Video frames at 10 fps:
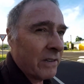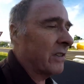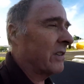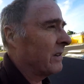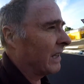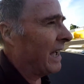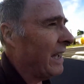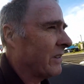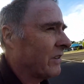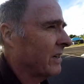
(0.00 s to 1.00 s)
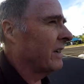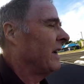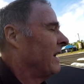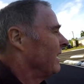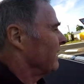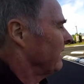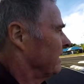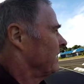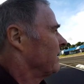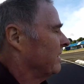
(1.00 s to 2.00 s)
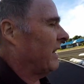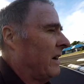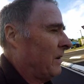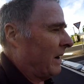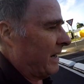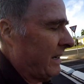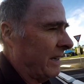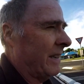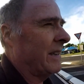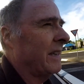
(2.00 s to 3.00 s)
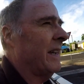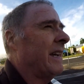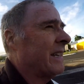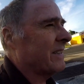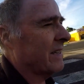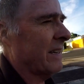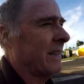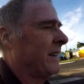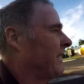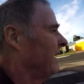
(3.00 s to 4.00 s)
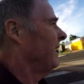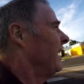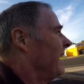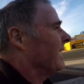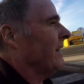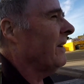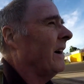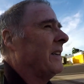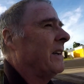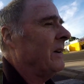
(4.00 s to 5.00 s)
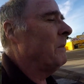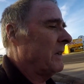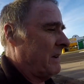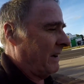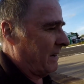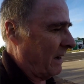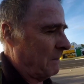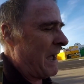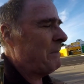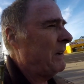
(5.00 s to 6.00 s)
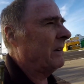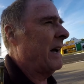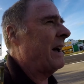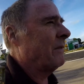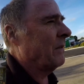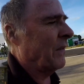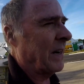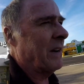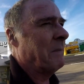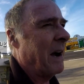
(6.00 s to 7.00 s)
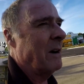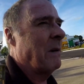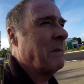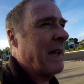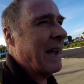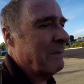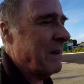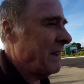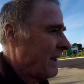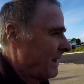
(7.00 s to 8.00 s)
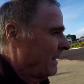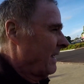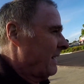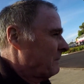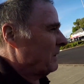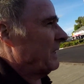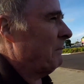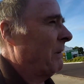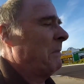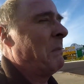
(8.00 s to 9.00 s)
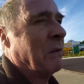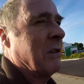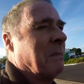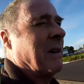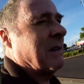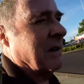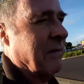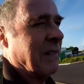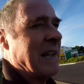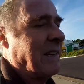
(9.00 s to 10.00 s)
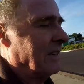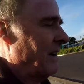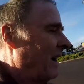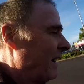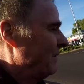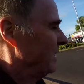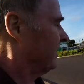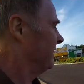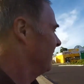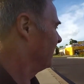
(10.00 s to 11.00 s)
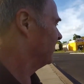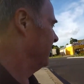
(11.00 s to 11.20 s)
It's too large. So yeah, it's not ideal, but I'm happy to have them. If I get them home, I'll be happy. But that probably puts my flat into high risk territory.